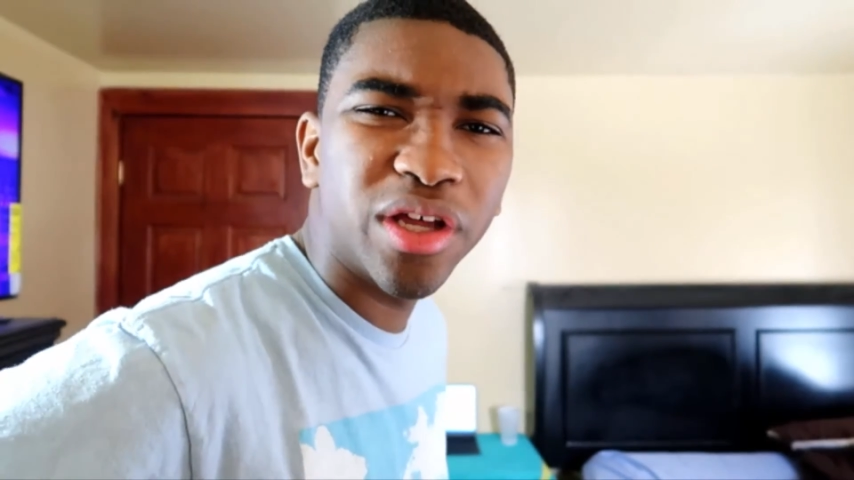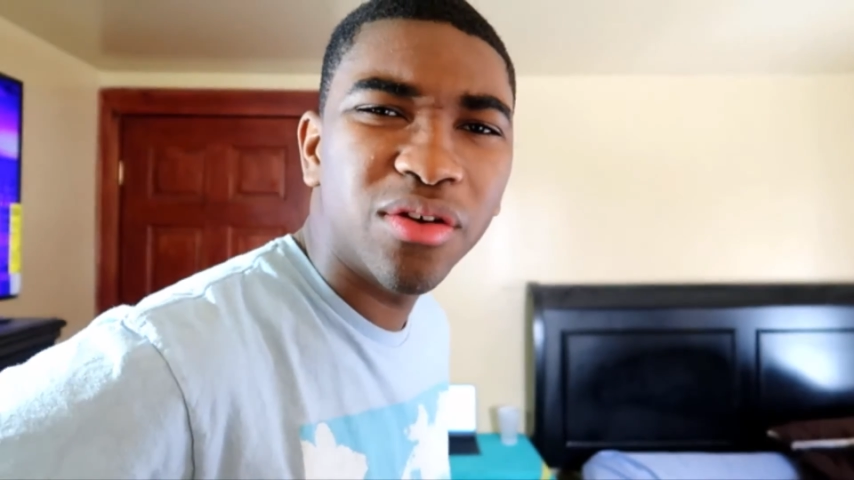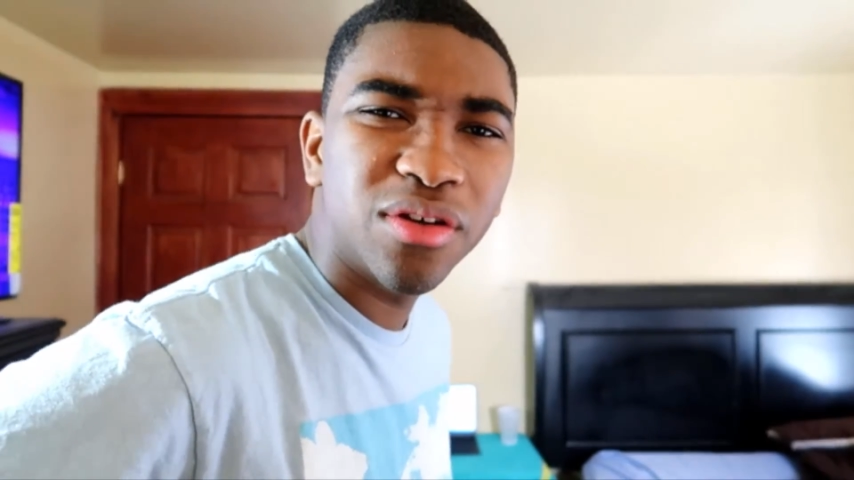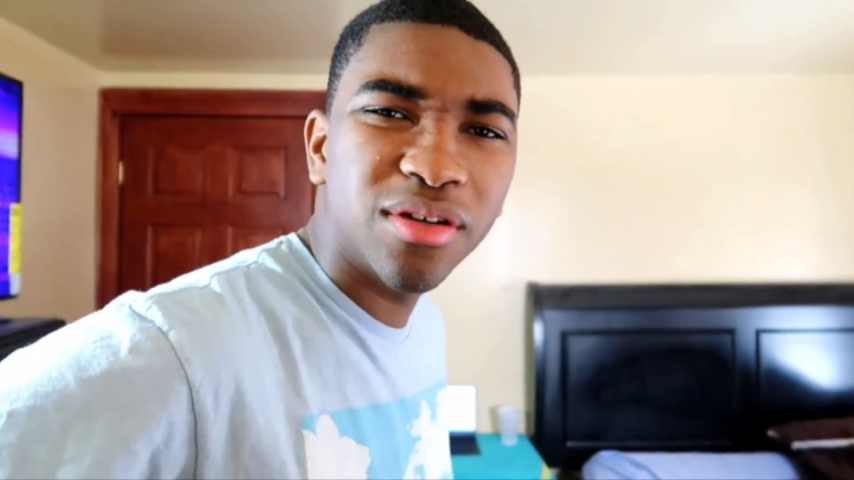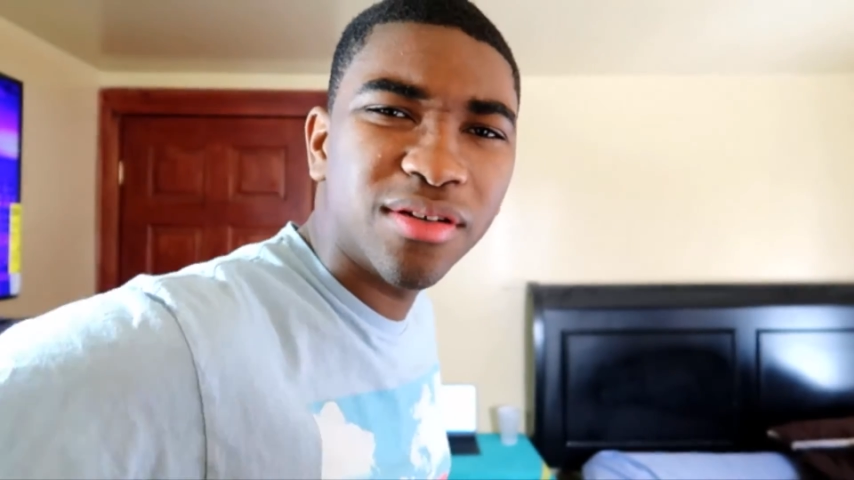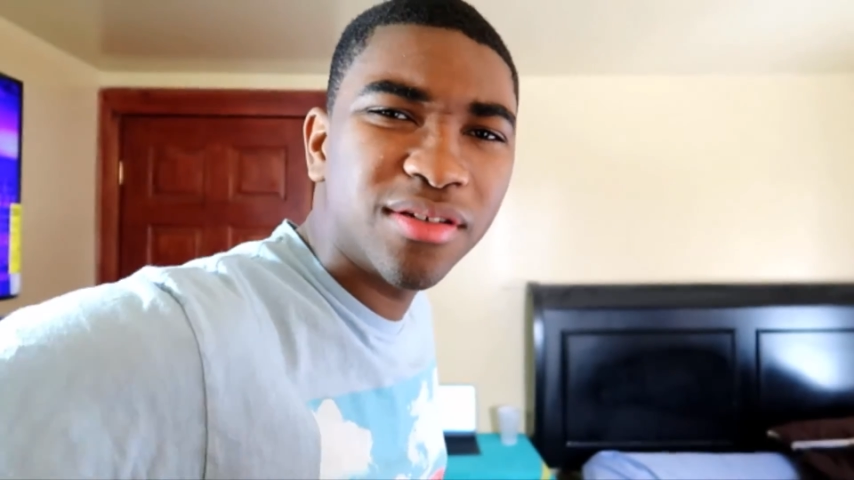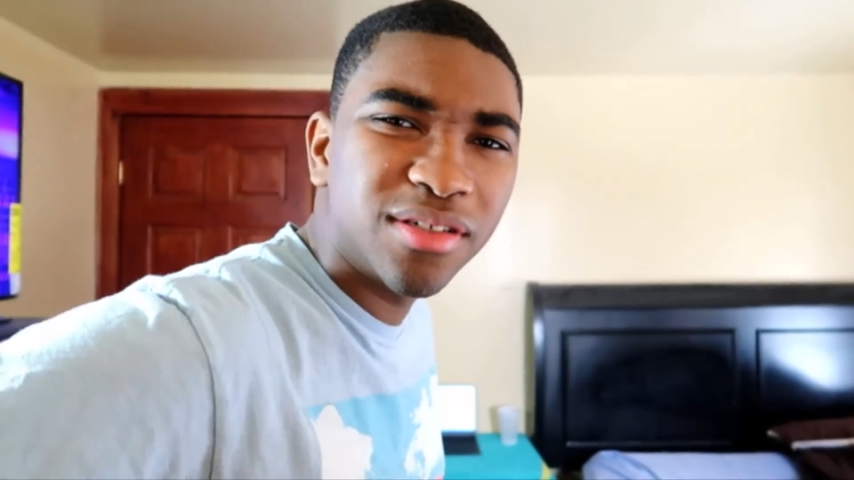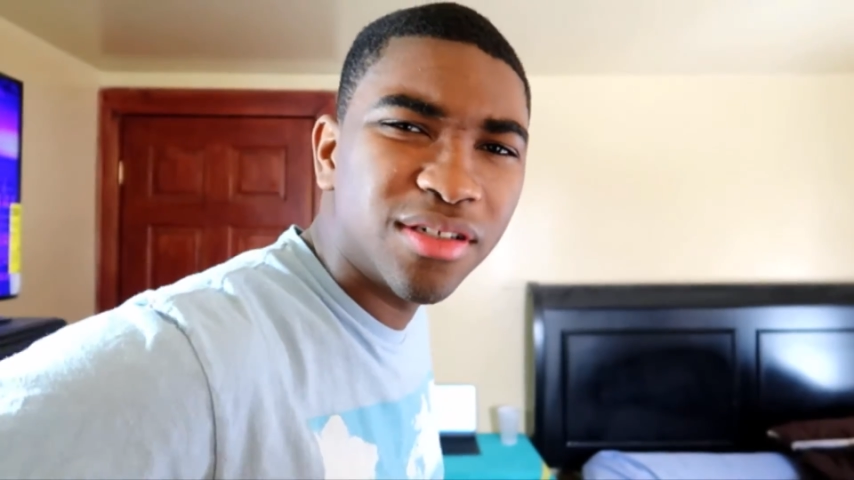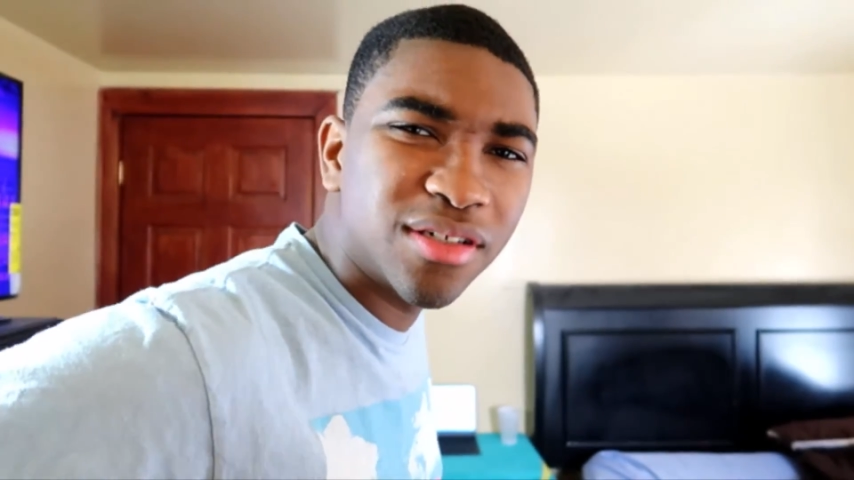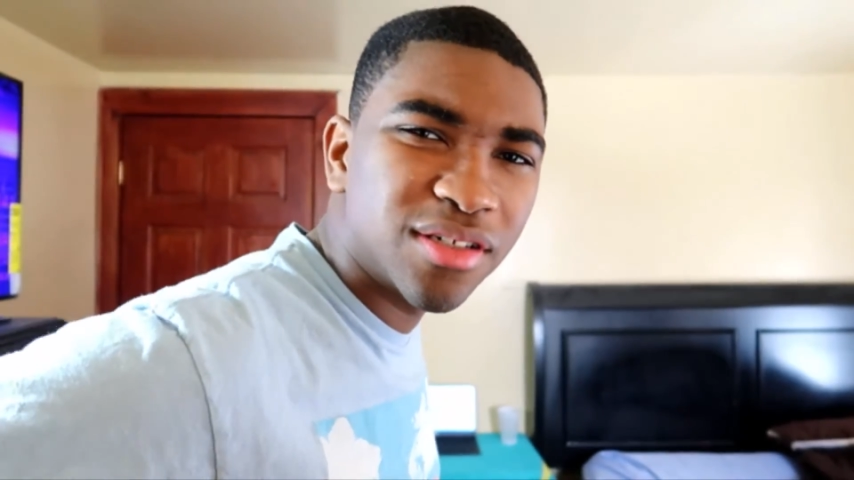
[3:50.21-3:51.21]
it?
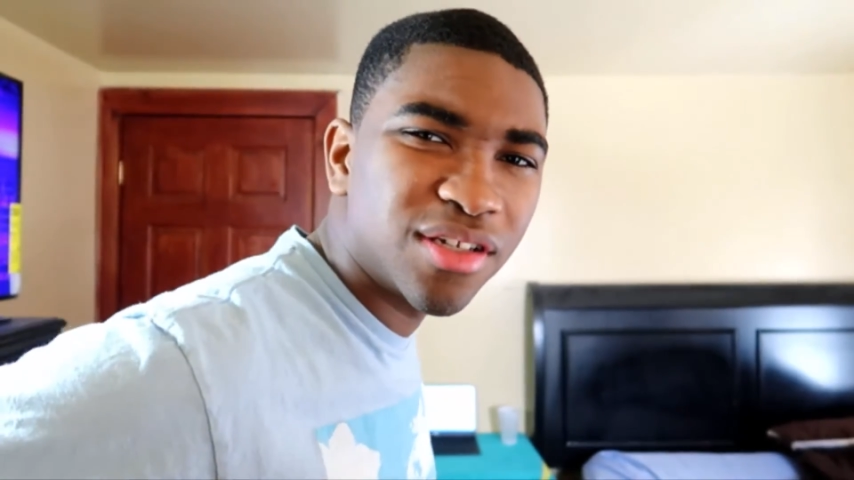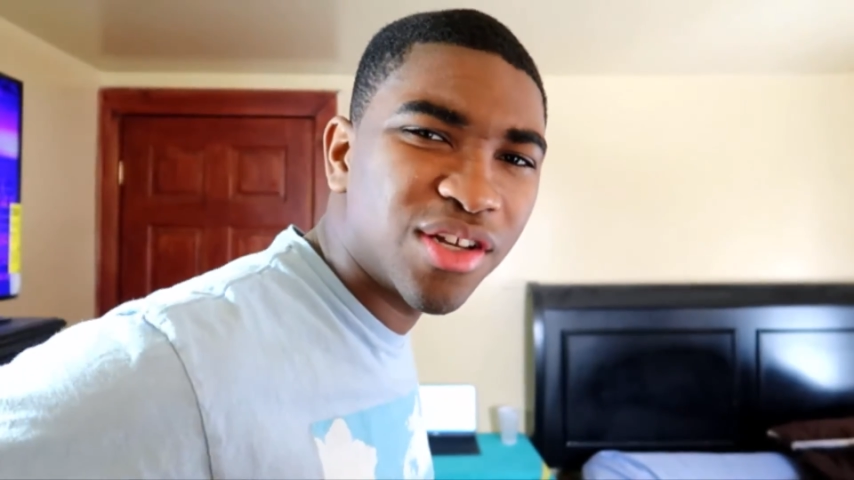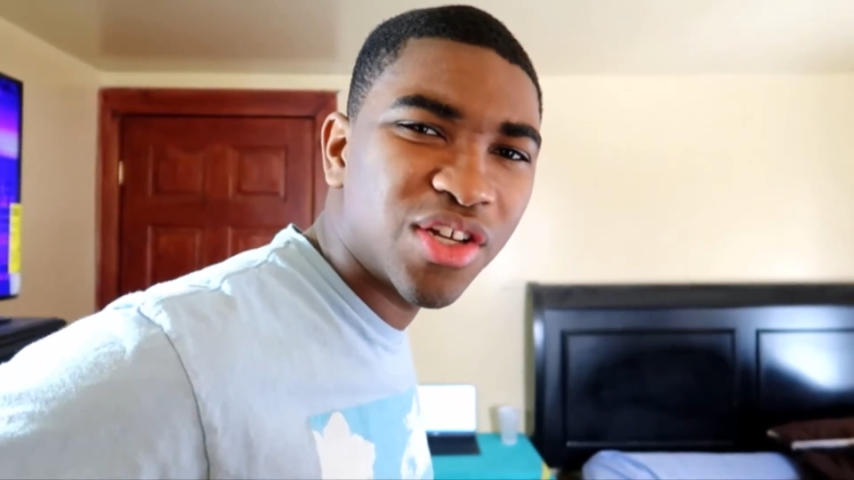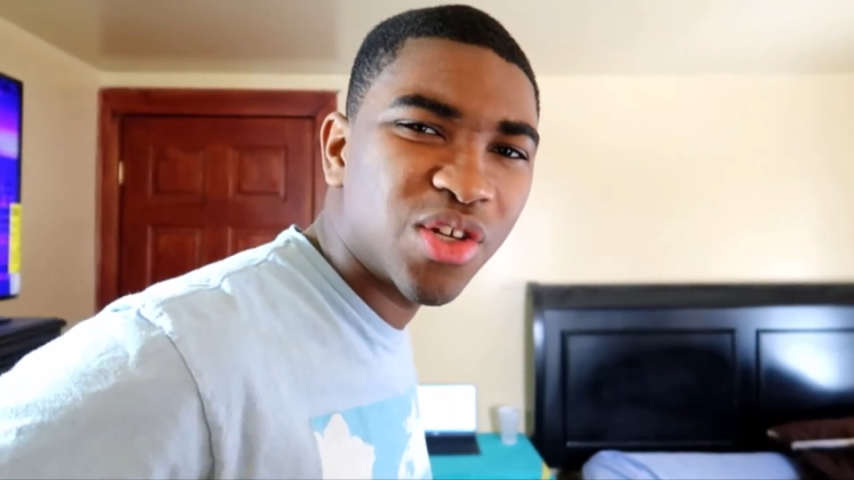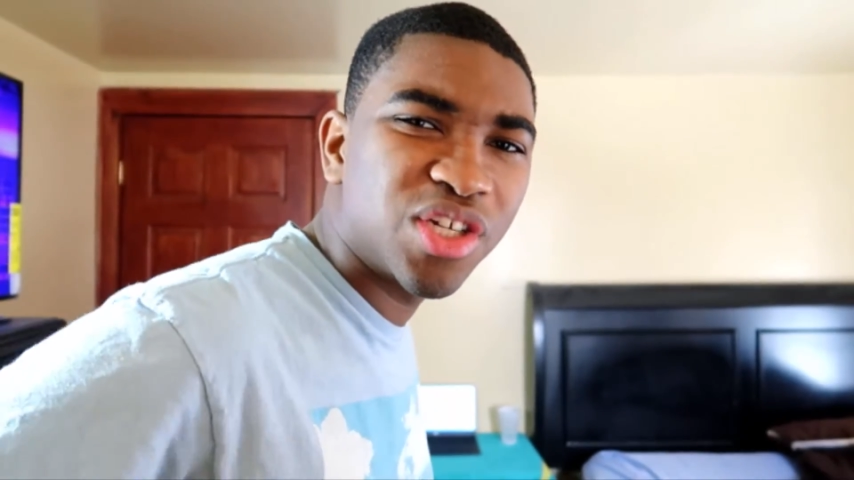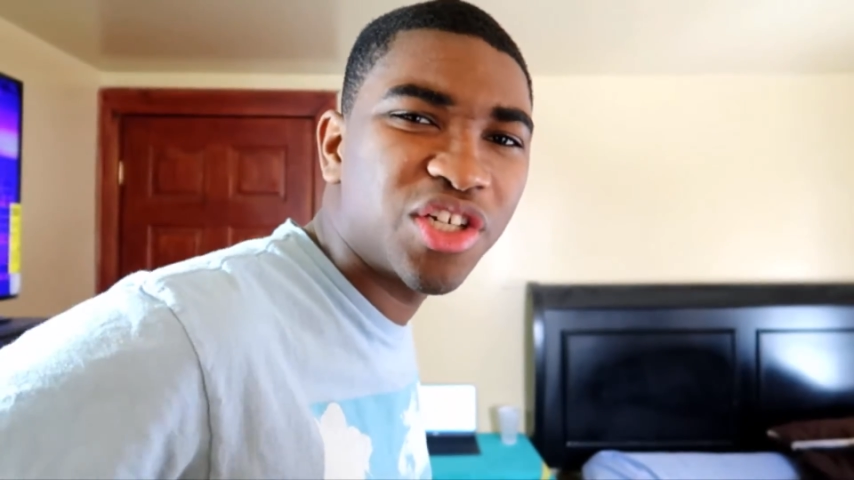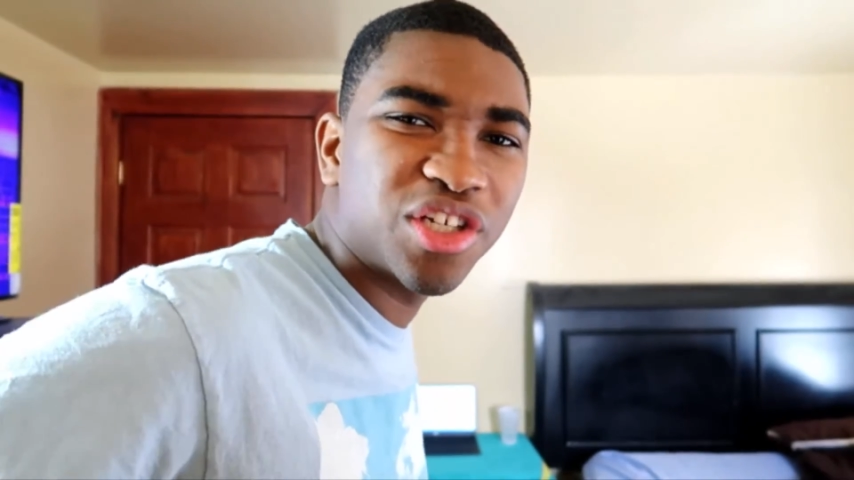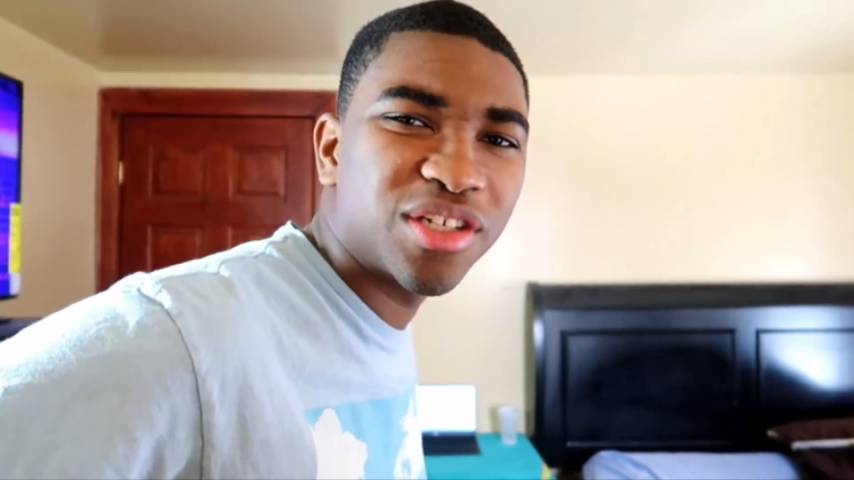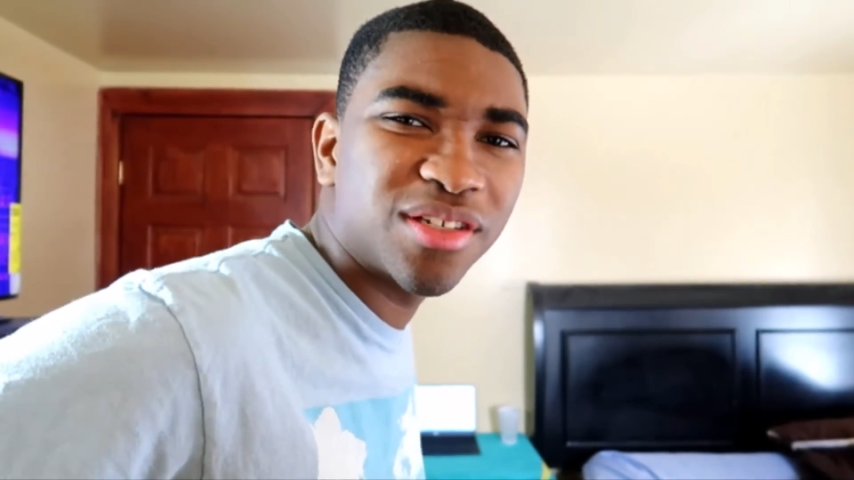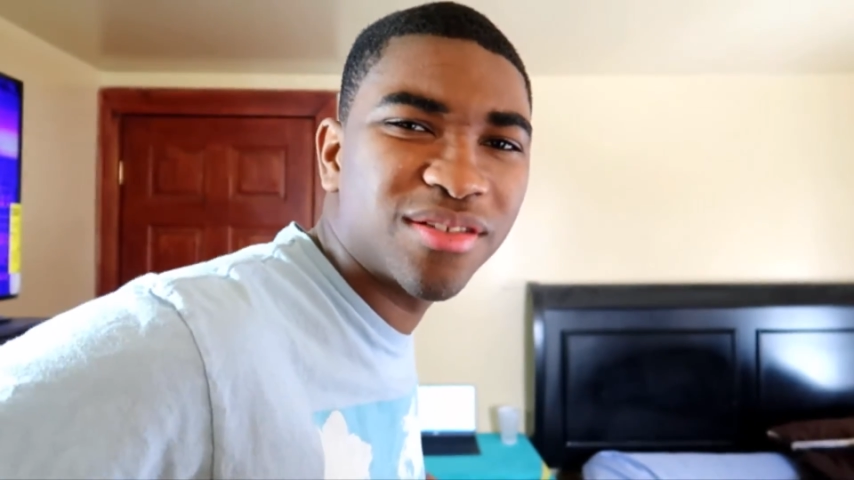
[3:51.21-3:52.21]

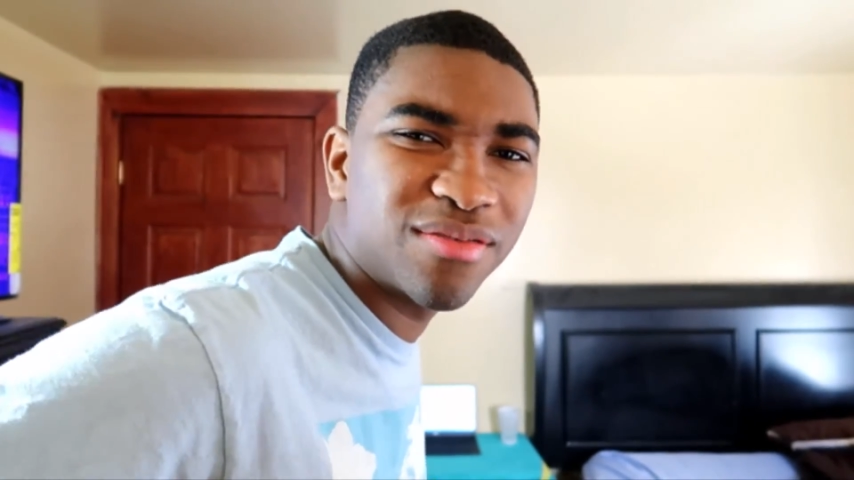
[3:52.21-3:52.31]
Such a,